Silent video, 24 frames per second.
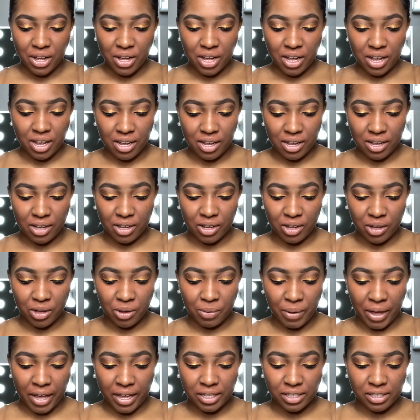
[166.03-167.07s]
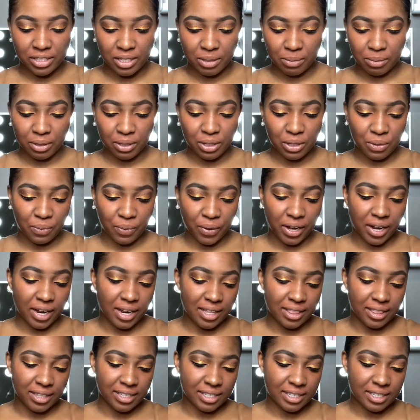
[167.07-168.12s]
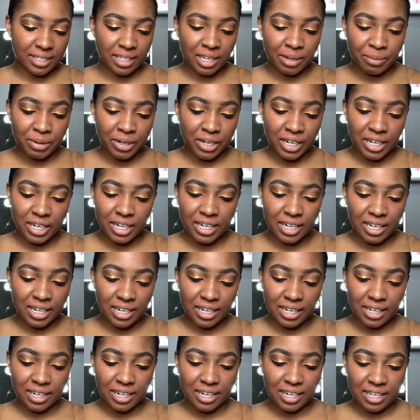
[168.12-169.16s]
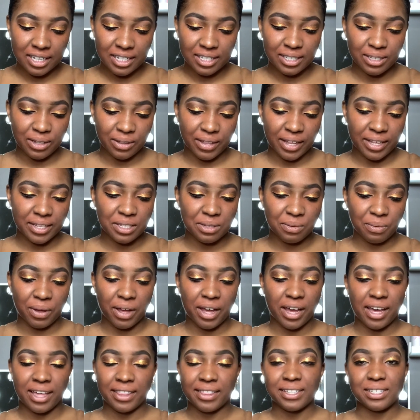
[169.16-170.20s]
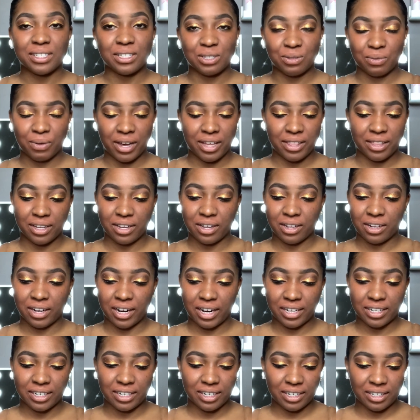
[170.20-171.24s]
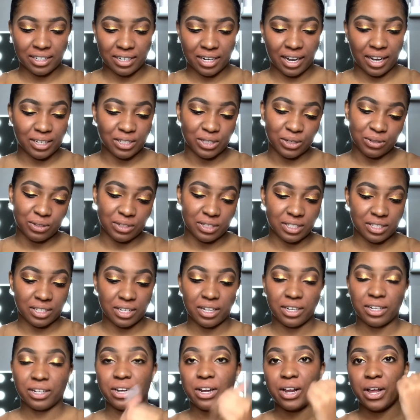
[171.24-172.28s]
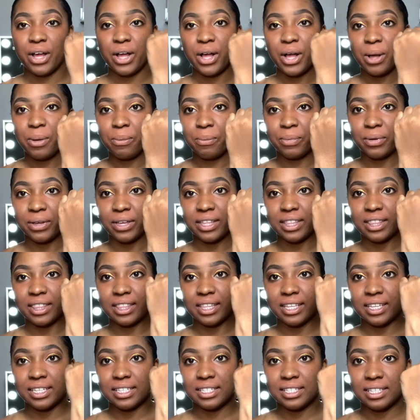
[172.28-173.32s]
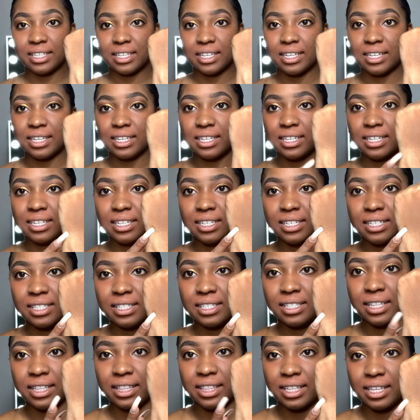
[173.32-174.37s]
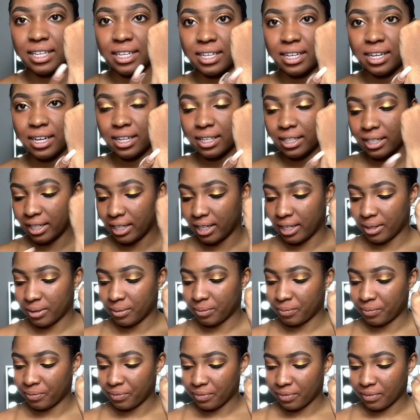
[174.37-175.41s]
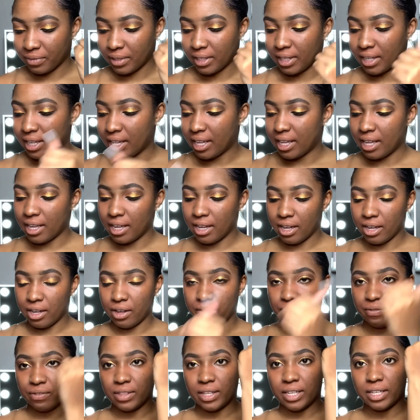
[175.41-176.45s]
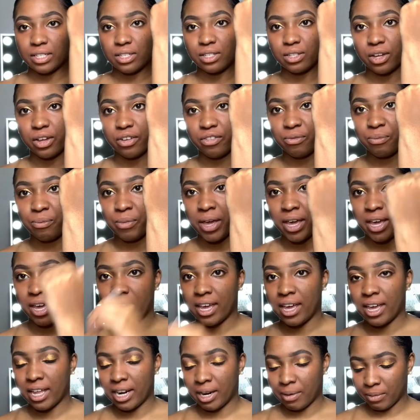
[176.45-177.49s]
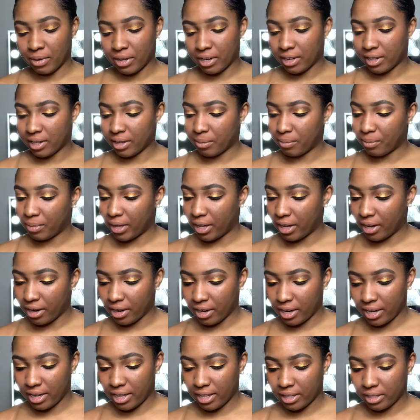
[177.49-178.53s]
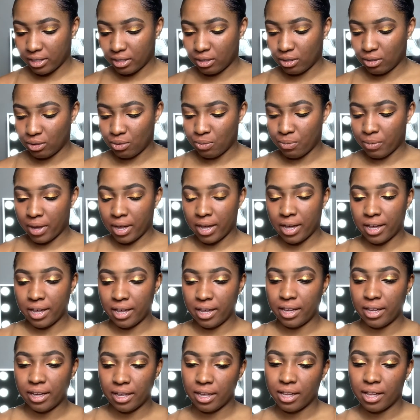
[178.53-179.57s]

I typically wear it in the summer, so that's why this is why the color I chose this color. But this is the color of the soft matte, and I'm gonna compare it to my